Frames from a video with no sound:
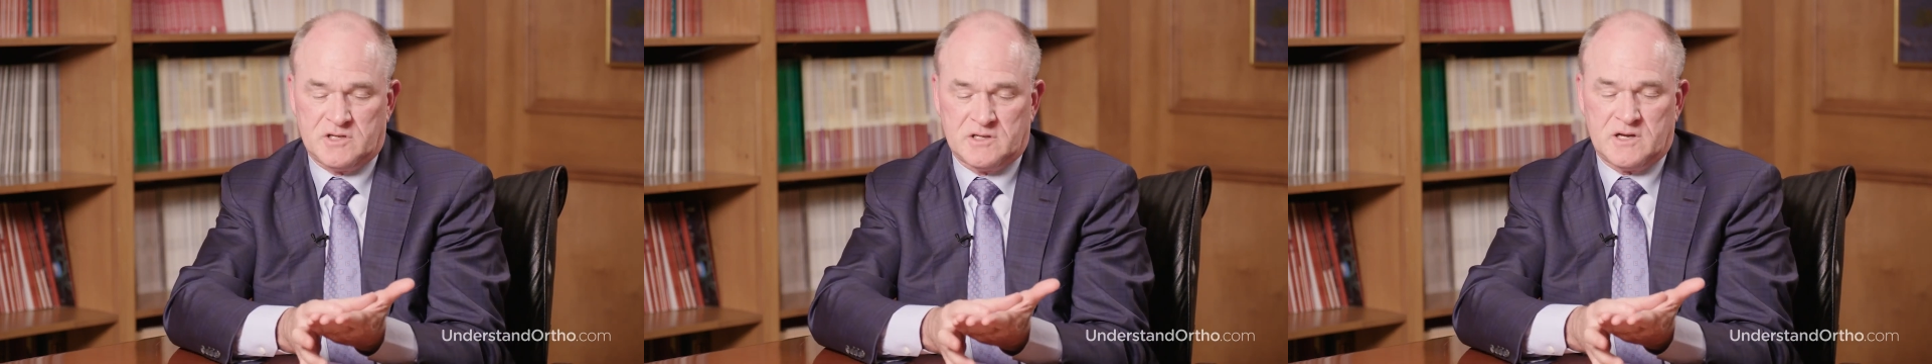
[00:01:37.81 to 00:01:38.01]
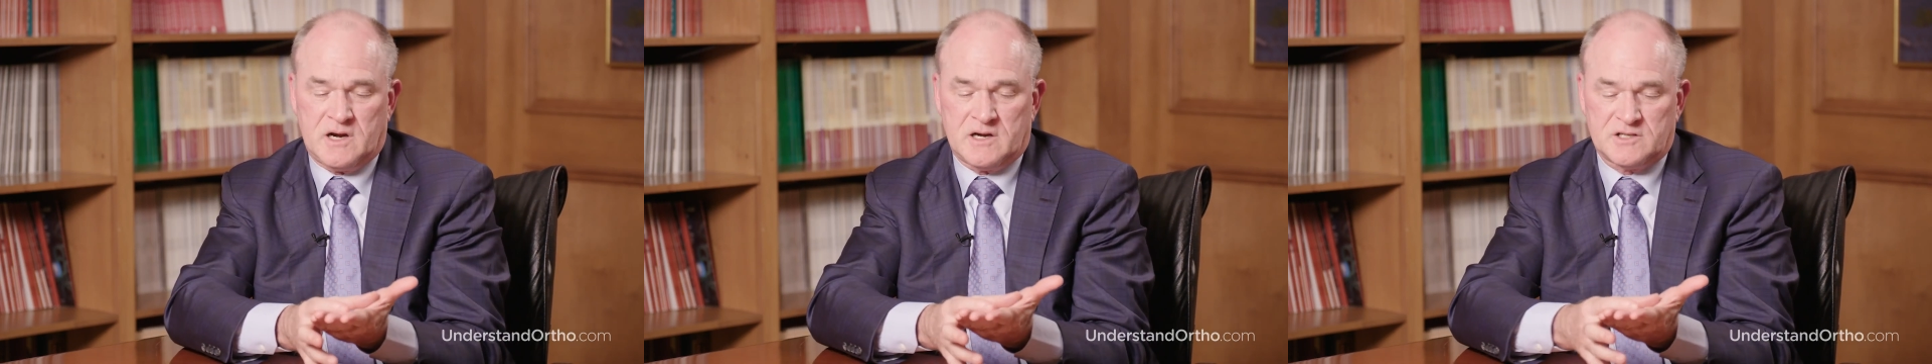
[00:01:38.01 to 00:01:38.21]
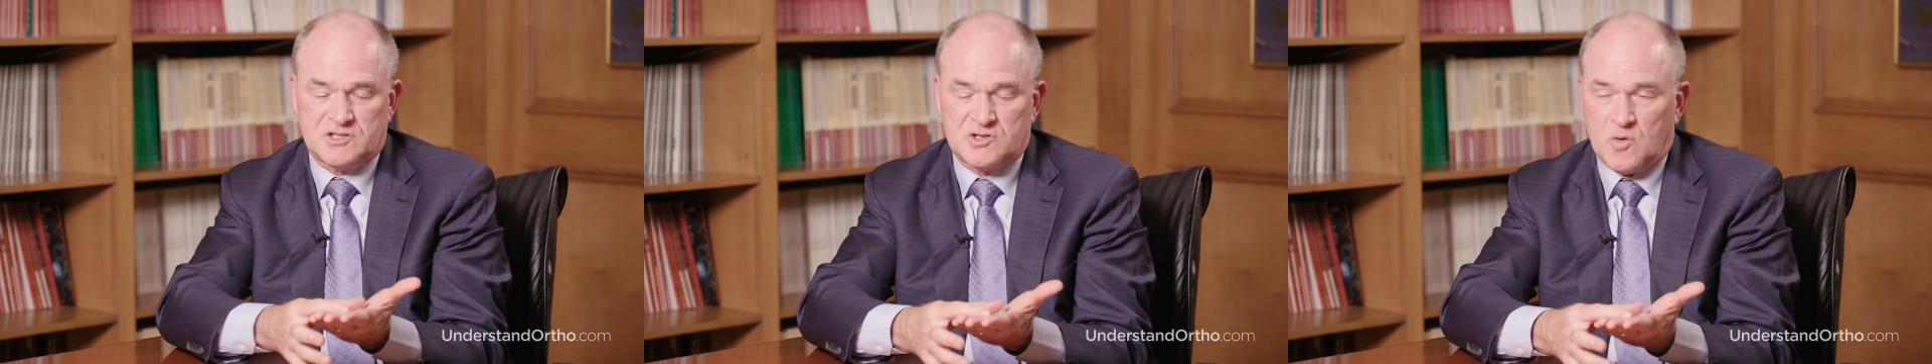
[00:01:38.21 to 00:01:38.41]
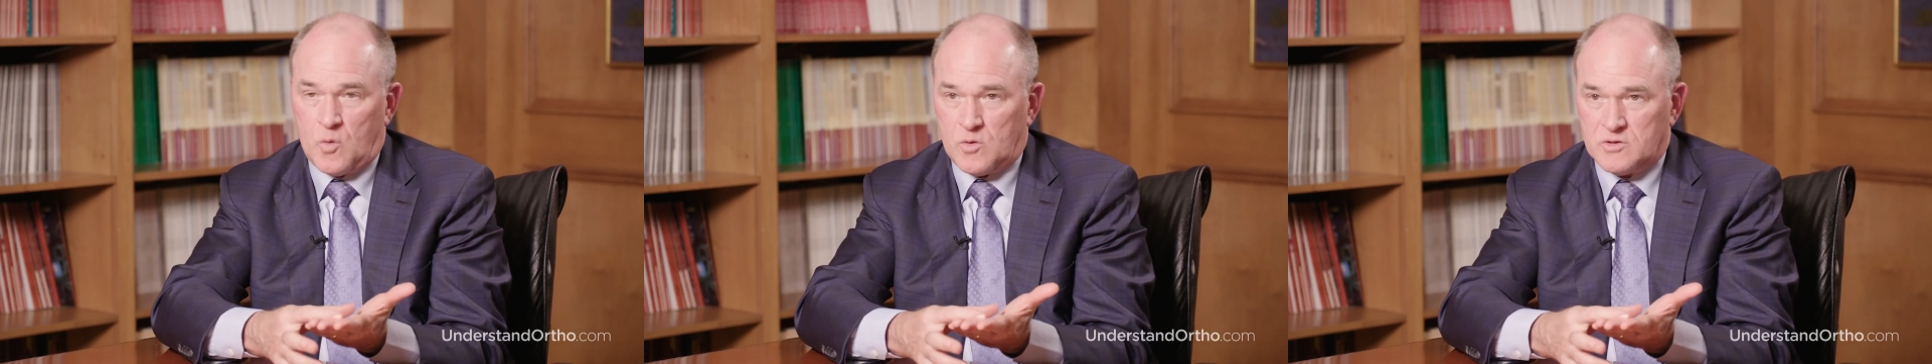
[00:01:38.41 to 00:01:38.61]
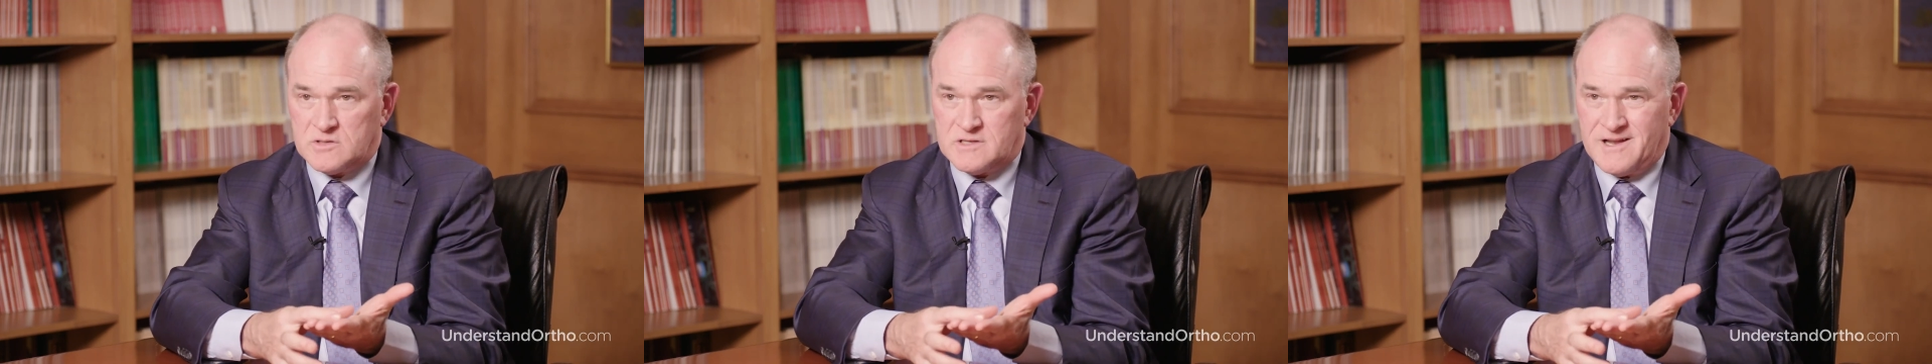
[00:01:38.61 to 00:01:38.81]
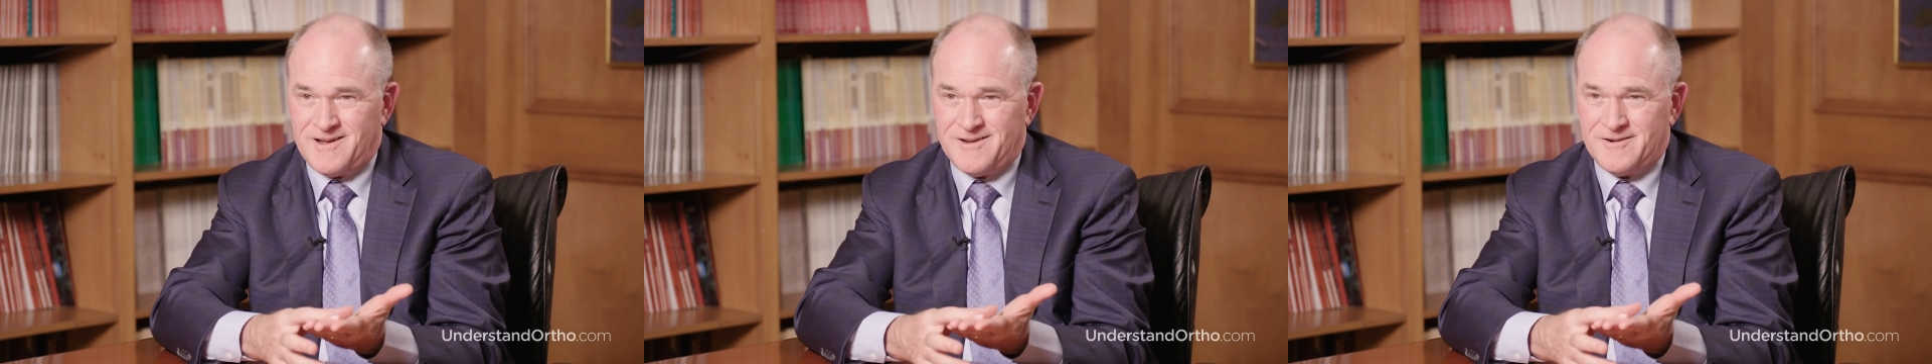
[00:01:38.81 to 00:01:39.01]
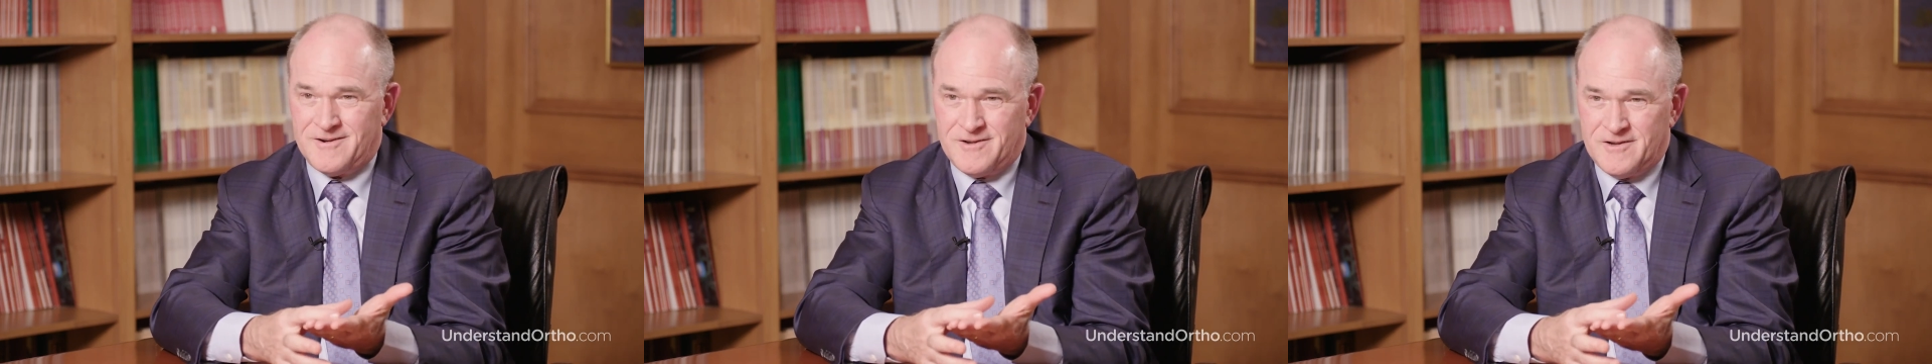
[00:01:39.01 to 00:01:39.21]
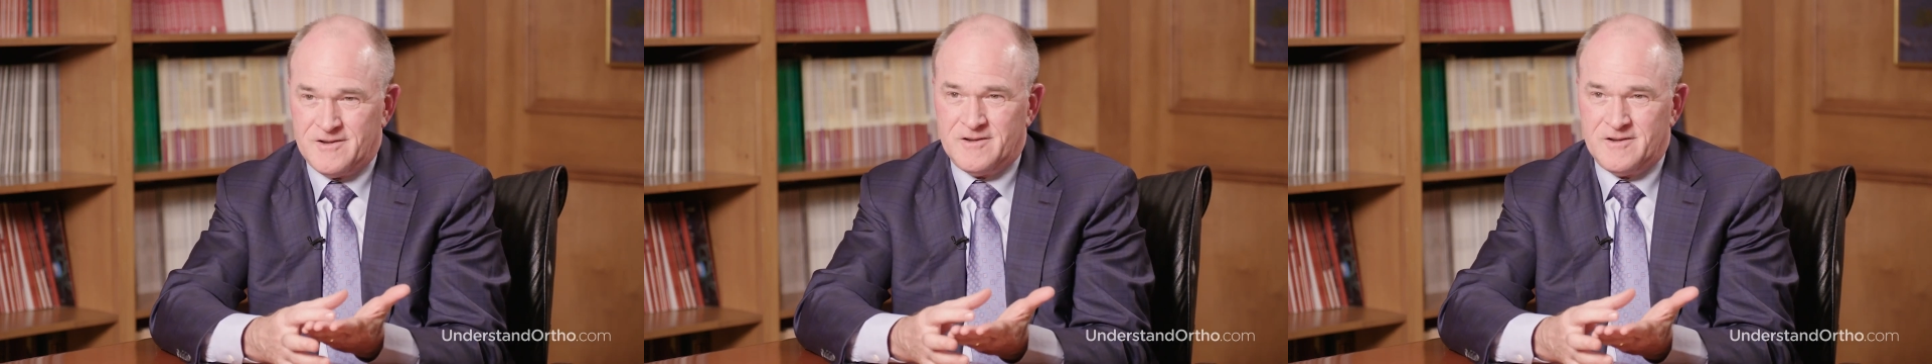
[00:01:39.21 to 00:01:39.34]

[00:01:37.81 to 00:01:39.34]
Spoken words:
It kind of squirts out